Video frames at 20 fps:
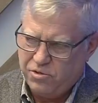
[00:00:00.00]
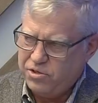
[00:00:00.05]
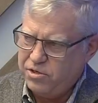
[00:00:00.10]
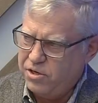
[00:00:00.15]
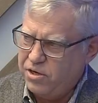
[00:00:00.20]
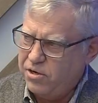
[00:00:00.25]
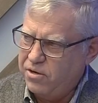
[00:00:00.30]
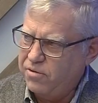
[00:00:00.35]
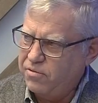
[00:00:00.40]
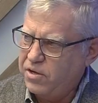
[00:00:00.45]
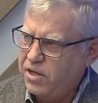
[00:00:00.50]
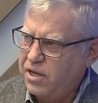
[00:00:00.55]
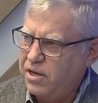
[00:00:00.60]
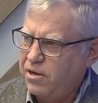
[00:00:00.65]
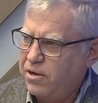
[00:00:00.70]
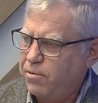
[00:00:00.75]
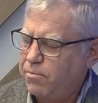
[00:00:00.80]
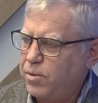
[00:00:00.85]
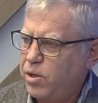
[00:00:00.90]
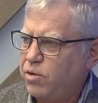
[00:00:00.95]
chair of
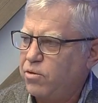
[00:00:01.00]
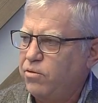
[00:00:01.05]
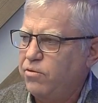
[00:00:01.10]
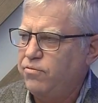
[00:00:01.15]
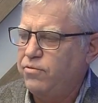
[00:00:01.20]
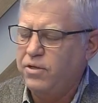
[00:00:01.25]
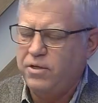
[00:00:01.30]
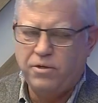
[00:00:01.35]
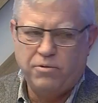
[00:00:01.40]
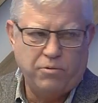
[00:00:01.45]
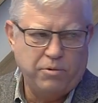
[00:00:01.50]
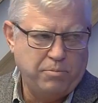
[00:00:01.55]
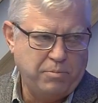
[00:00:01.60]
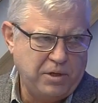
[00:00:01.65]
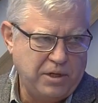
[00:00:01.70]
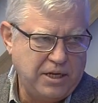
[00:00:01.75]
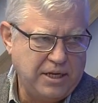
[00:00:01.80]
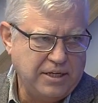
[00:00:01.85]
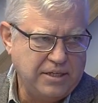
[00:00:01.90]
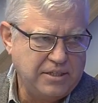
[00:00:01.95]
getting a mercury filling
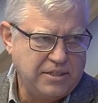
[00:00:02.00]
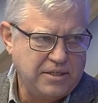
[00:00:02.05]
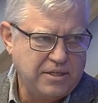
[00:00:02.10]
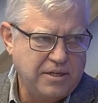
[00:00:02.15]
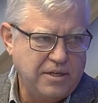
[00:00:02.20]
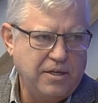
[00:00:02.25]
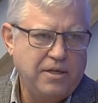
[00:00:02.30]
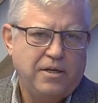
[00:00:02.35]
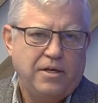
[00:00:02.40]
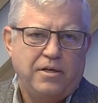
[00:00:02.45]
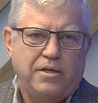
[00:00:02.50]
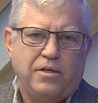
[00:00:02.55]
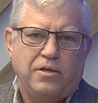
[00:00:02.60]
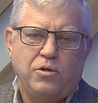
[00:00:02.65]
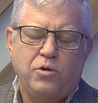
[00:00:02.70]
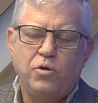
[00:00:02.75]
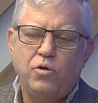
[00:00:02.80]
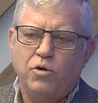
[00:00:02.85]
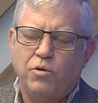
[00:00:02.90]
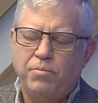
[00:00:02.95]
replaced,
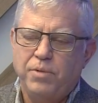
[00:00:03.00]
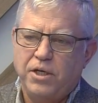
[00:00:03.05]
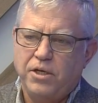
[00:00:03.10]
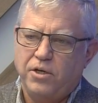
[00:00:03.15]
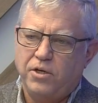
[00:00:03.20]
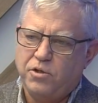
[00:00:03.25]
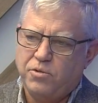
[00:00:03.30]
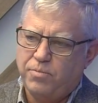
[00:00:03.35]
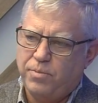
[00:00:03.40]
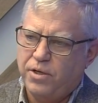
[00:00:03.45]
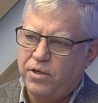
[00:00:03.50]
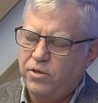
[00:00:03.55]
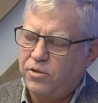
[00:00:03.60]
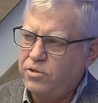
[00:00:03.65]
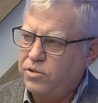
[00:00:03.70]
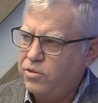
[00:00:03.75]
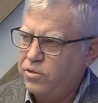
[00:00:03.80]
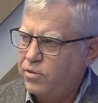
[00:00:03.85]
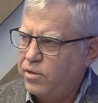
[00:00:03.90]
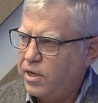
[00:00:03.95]
you are being
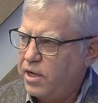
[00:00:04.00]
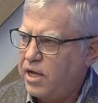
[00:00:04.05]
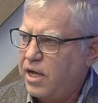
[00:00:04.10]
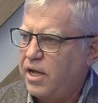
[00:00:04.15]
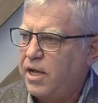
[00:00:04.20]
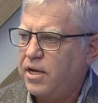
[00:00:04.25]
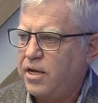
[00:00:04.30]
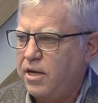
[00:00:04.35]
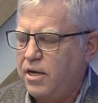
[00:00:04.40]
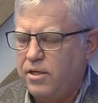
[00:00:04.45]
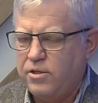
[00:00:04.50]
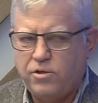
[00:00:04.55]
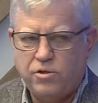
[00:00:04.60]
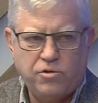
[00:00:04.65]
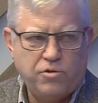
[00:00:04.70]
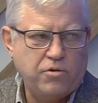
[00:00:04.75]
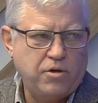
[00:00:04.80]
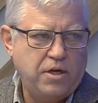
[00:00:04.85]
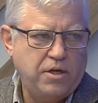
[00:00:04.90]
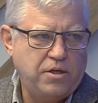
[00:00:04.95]
exposed to a high
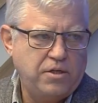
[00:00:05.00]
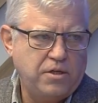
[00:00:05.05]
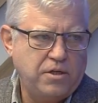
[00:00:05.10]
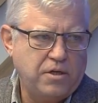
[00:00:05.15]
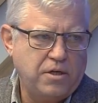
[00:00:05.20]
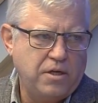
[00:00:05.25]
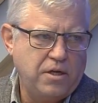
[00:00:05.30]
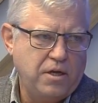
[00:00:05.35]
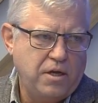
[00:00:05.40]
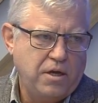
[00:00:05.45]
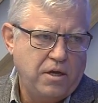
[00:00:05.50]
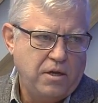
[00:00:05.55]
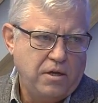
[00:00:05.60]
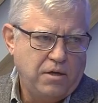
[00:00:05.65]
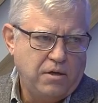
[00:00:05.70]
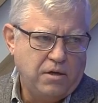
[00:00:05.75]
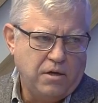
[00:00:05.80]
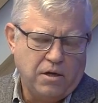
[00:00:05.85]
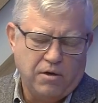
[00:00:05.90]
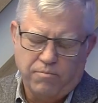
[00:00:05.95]
concentration
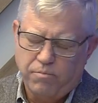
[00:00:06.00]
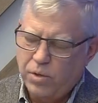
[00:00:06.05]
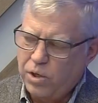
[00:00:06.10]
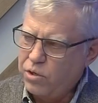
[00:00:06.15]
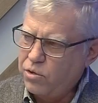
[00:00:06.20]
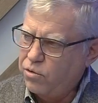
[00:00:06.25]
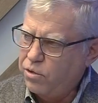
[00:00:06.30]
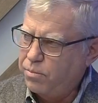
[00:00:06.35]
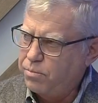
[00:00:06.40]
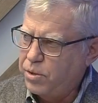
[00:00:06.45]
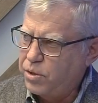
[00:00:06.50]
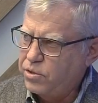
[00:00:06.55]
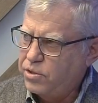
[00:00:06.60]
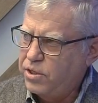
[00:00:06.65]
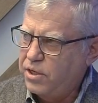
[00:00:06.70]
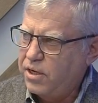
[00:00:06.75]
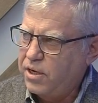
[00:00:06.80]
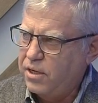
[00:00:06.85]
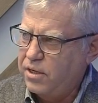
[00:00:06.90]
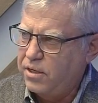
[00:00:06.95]
of mercury
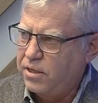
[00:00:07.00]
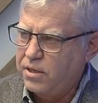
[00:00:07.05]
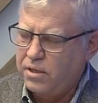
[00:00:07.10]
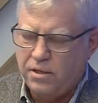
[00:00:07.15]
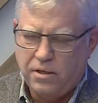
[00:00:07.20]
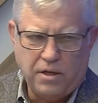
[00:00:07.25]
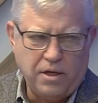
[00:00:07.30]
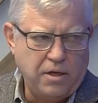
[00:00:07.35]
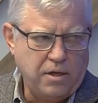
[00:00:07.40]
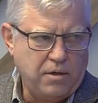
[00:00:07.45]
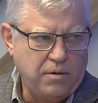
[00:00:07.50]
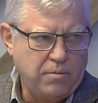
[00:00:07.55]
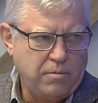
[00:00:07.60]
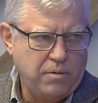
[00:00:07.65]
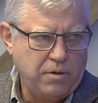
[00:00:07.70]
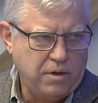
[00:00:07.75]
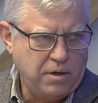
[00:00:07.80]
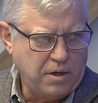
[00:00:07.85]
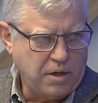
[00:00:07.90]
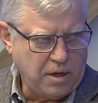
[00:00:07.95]
particulate and
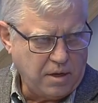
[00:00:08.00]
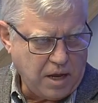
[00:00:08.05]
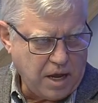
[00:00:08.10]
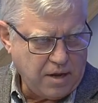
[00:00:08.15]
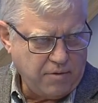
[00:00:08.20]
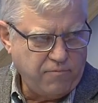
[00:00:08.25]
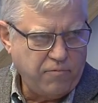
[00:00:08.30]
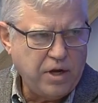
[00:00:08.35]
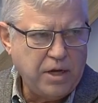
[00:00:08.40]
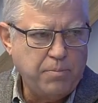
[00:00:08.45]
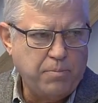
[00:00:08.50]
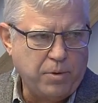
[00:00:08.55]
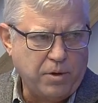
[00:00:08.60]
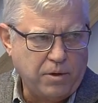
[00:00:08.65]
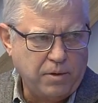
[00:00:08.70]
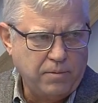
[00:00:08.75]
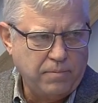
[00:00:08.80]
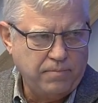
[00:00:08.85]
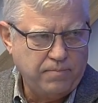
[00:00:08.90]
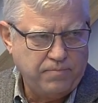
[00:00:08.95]
vapor.
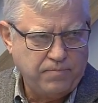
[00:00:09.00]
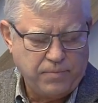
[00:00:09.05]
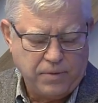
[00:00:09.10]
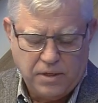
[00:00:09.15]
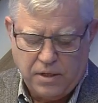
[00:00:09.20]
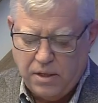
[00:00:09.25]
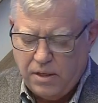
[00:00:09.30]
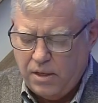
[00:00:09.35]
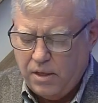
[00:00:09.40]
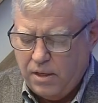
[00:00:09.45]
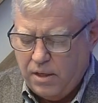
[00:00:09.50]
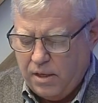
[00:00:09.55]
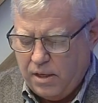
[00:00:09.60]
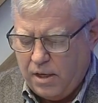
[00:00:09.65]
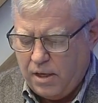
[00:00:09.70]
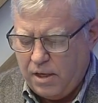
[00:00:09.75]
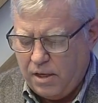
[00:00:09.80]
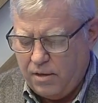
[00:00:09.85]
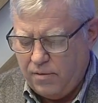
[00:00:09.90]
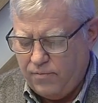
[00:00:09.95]

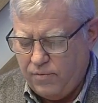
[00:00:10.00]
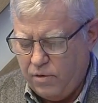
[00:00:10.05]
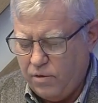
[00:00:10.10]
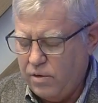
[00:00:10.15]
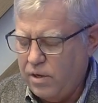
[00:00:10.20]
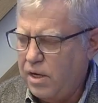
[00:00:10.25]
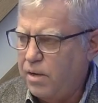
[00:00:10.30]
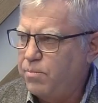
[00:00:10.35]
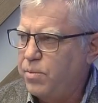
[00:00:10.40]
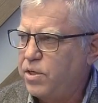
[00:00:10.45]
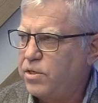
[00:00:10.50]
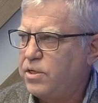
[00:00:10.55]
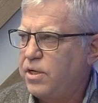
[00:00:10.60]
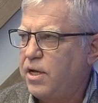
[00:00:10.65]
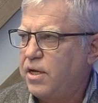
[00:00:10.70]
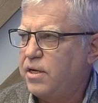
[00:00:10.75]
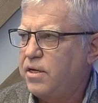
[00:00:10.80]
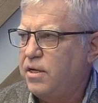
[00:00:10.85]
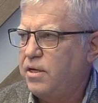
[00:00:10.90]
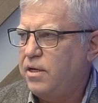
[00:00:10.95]
And if you're not
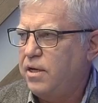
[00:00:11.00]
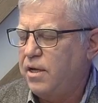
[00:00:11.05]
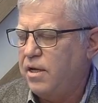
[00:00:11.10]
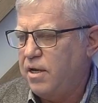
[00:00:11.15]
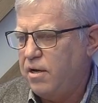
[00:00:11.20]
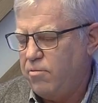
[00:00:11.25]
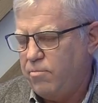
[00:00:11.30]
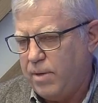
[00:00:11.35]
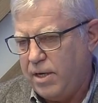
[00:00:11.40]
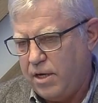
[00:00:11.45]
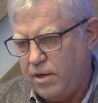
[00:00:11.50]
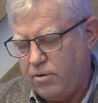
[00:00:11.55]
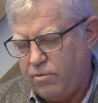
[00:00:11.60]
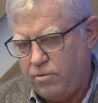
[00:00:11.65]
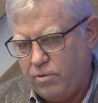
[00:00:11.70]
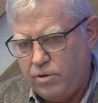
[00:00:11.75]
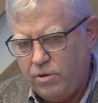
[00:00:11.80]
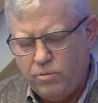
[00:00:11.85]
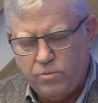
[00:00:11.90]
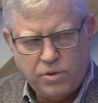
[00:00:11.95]
protected and everybody in the
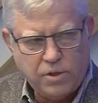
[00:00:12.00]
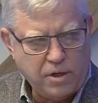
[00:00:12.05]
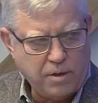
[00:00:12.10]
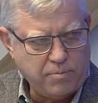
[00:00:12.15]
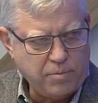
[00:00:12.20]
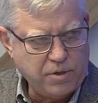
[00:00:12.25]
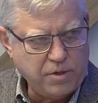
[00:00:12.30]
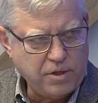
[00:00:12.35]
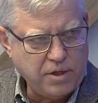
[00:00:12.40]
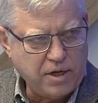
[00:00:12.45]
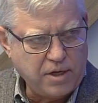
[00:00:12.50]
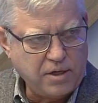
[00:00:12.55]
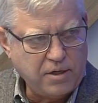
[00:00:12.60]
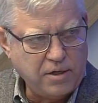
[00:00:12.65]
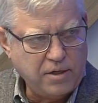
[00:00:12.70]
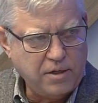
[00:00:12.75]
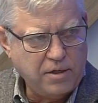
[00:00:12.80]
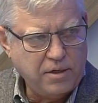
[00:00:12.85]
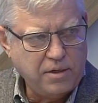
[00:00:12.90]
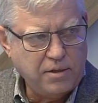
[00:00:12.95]
room's not
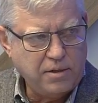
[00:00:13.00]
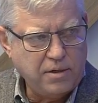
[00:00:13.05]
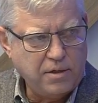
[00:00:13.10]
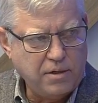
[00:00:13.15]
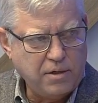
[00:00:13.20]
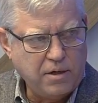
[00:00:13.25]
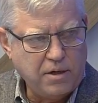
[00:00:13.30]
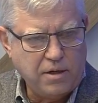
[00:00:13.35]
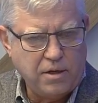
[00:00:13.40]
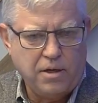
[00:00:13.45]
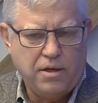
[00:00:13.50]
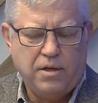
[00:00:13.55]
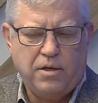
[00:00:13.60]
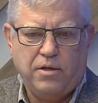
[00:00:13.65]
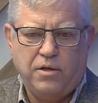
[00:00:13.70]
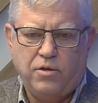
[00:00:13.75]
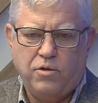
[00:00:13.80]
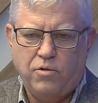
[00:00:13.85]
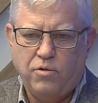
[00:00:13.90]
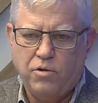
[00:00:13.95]
protected,
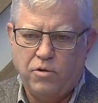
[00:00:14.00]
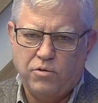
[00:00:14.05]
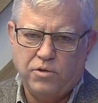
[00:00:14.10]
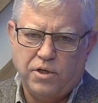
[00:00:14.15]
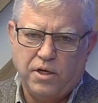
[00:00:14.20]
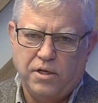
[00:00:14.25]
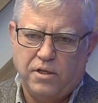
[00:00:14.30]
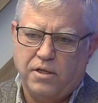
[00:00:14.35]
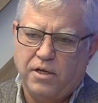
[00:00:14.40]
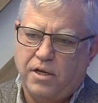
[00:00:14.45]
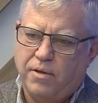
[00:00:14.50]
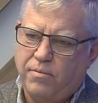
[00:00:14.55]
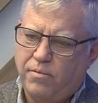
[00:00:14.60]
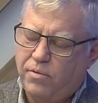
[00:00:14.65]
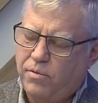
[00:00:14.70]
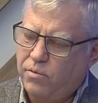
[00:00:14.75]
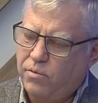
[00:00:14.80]
you're going to take that